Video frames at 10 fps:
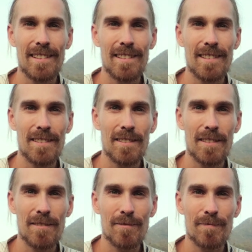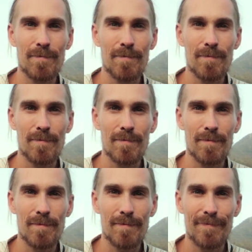
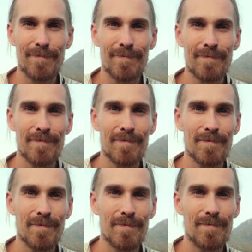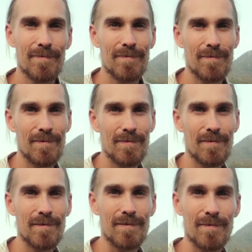
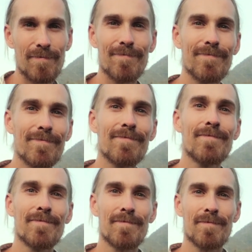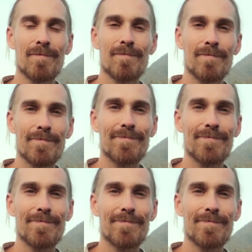No words are spoken by the person on screen.